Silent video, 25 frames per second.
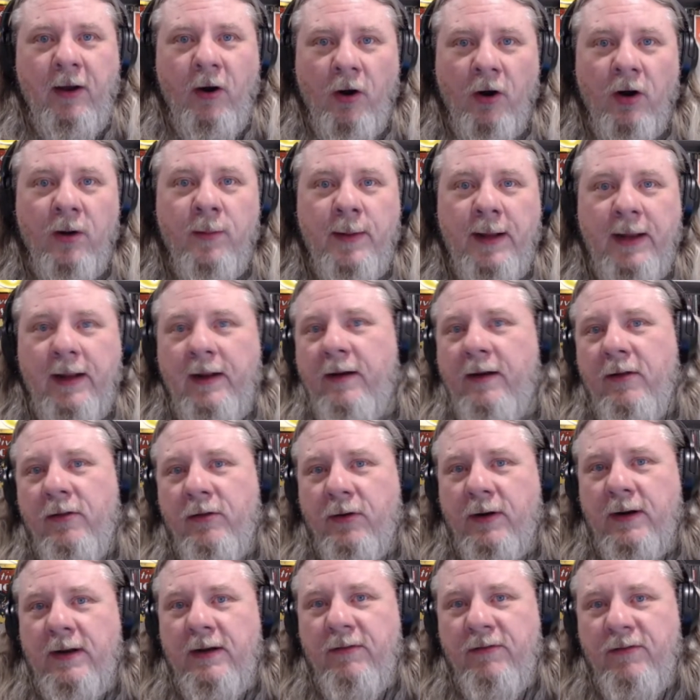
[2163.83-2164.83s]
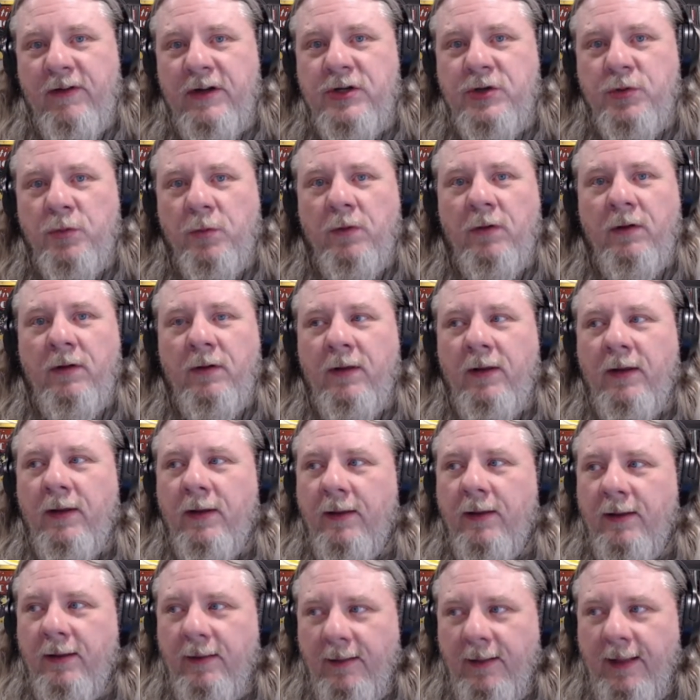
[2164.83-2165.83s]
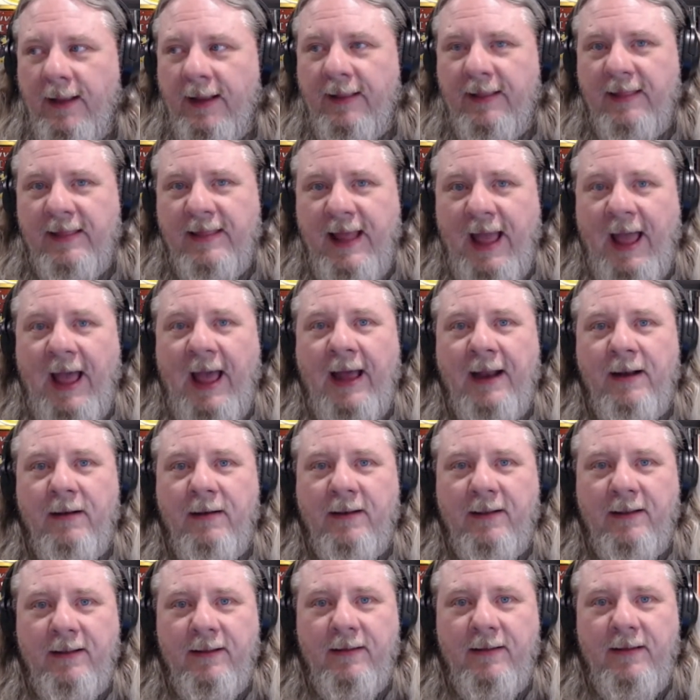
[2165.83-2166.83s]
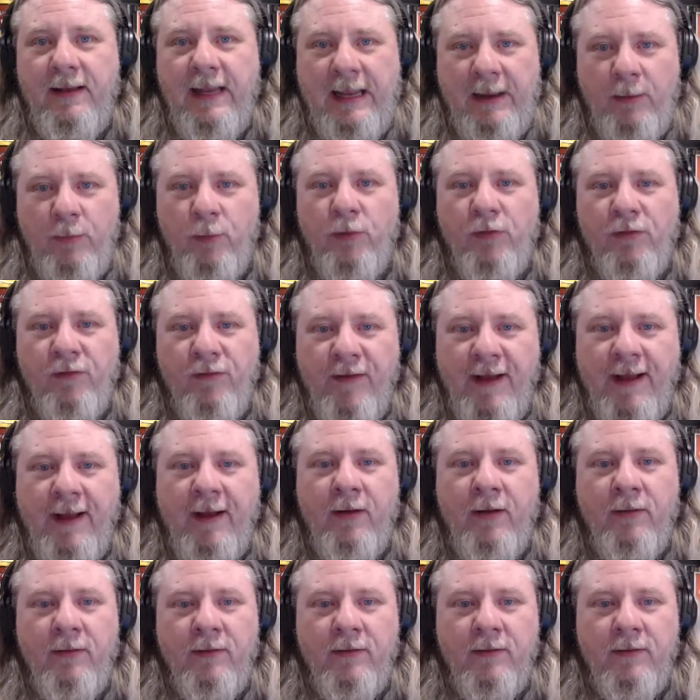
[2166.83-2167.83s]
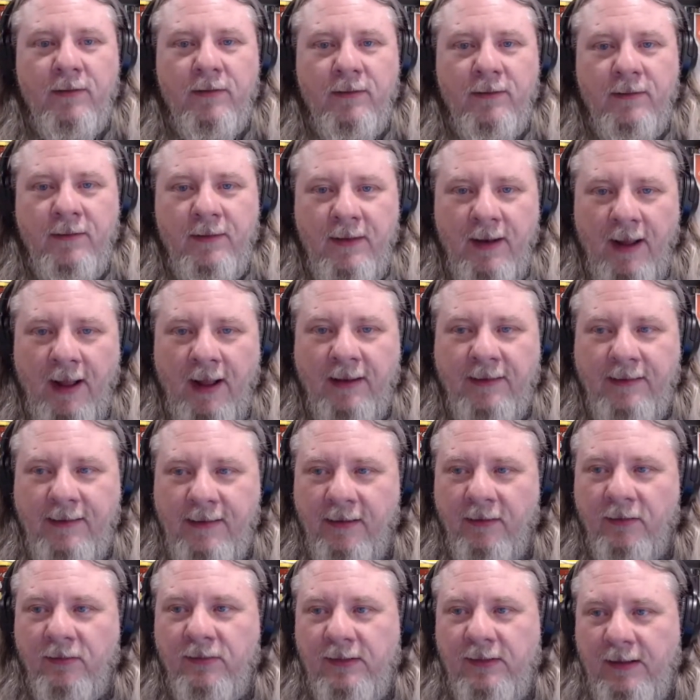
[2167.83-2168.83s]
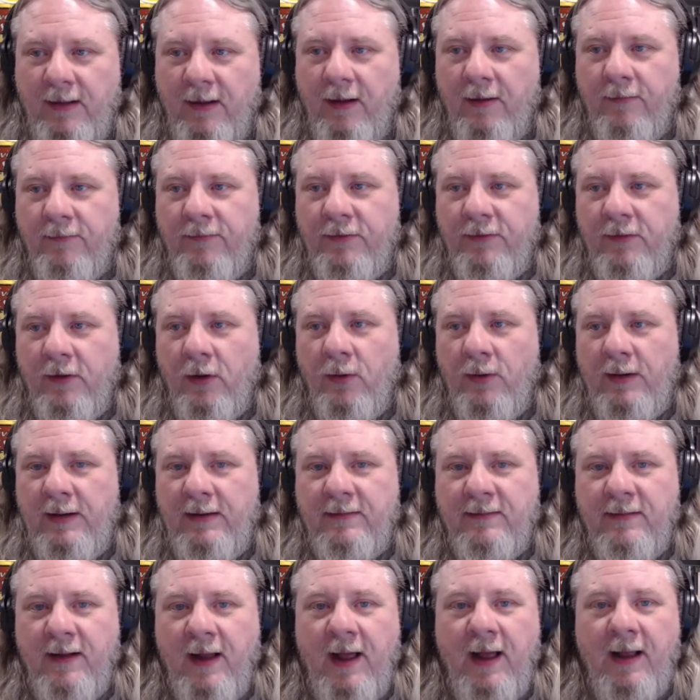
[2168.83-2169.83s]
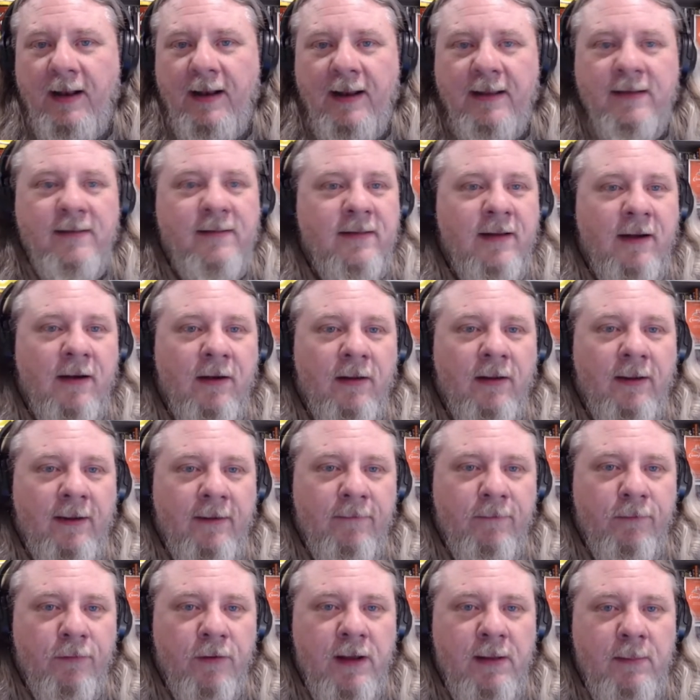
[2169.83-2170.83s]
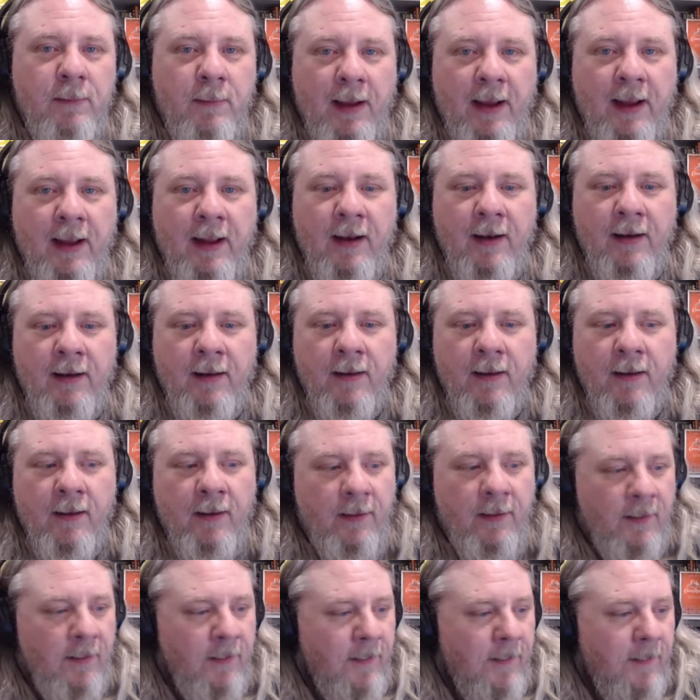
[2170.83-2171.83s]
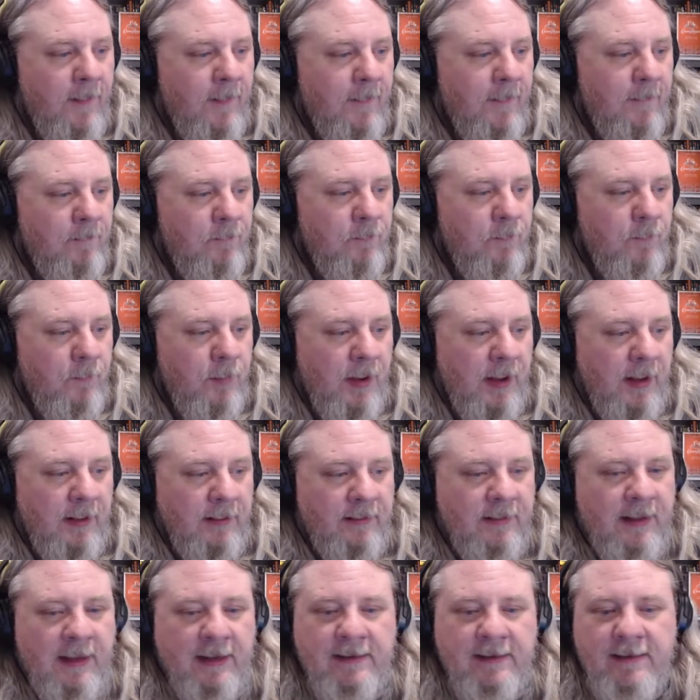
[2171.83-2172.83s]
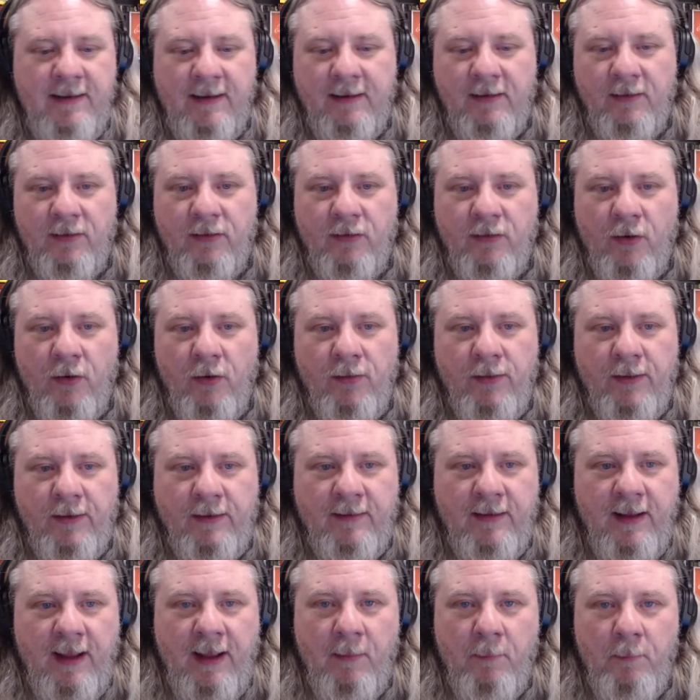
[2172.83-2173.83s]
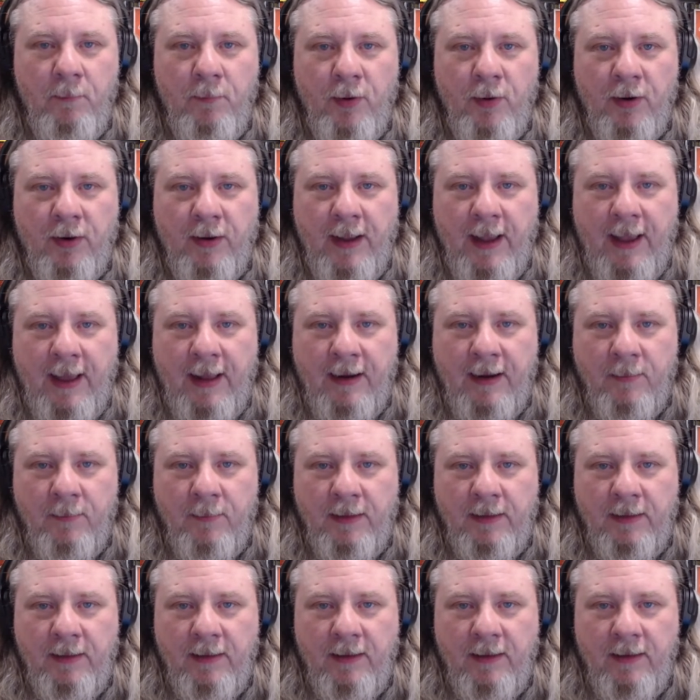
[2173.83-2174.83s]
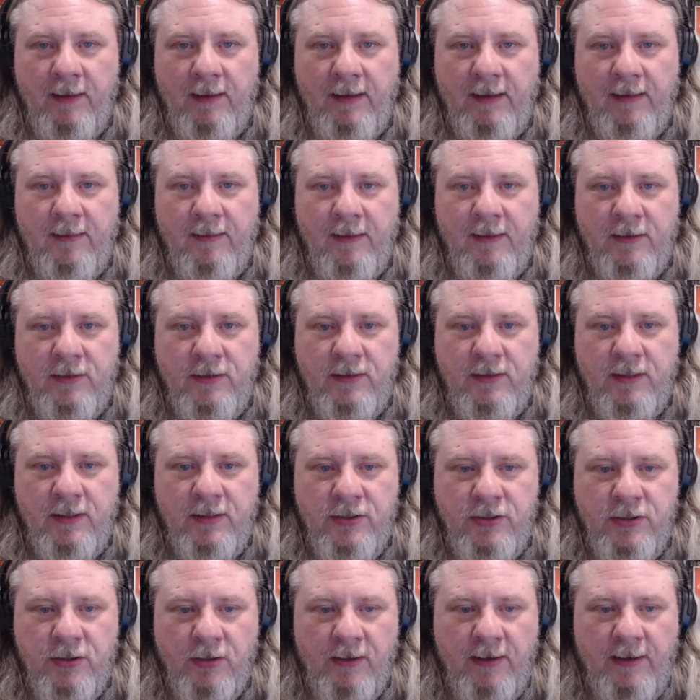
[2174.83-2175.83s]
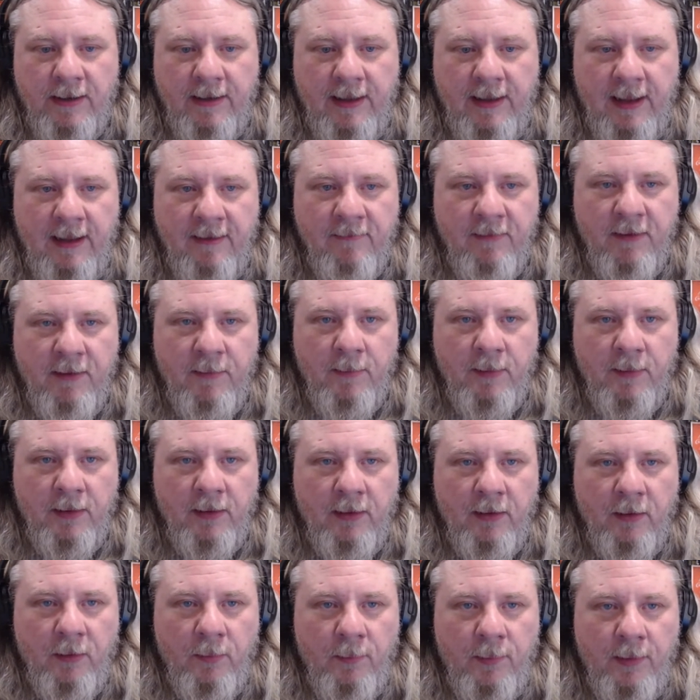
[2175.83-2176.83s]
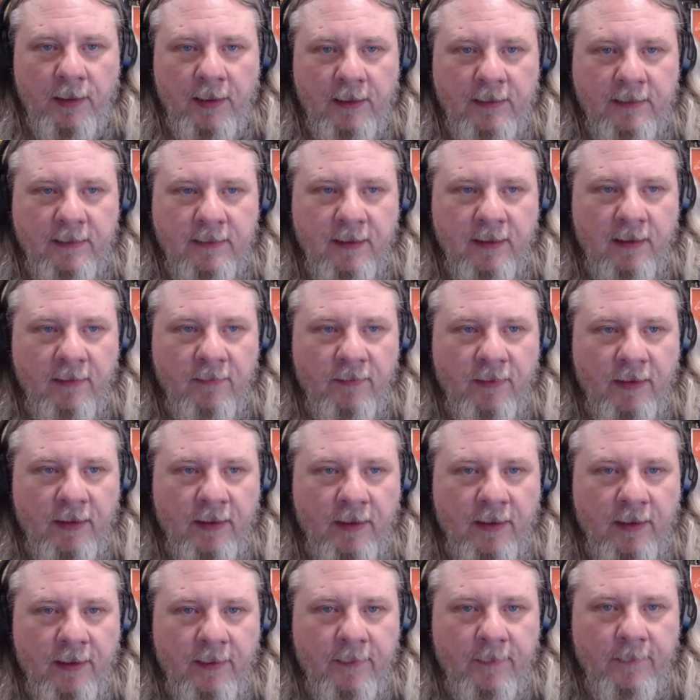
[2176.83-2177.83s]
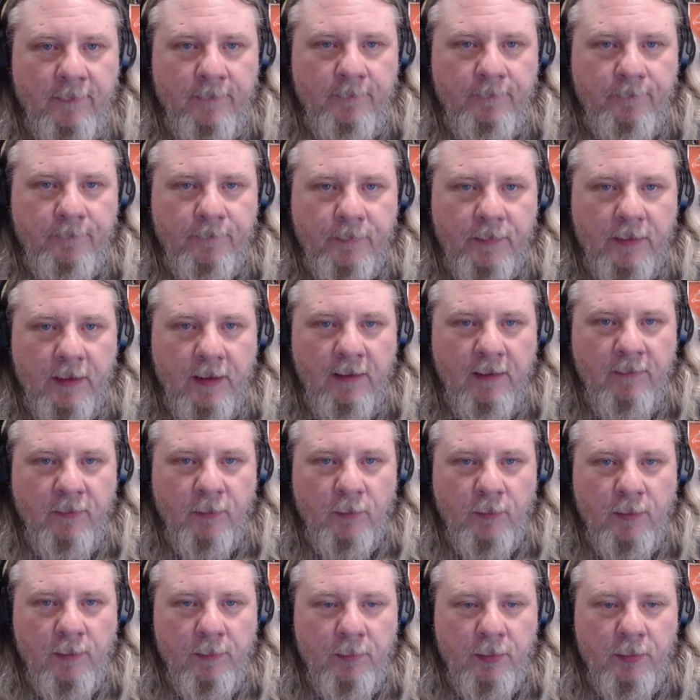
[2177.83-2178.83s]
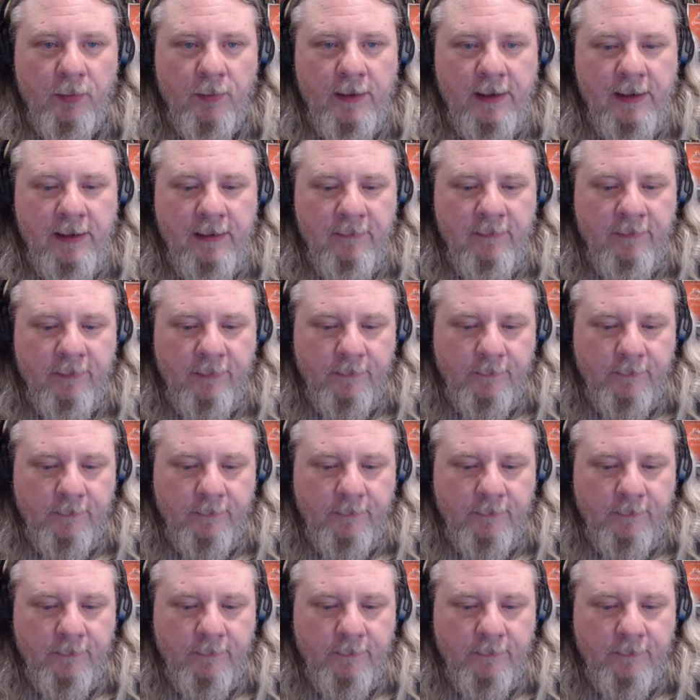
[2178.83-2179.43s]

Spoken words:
harming another individual, like that, he was found not guilty of. So he's not necessarily a free man, but they didn't throw the damn book at him, and the jury gave him a little bit of a reprieve.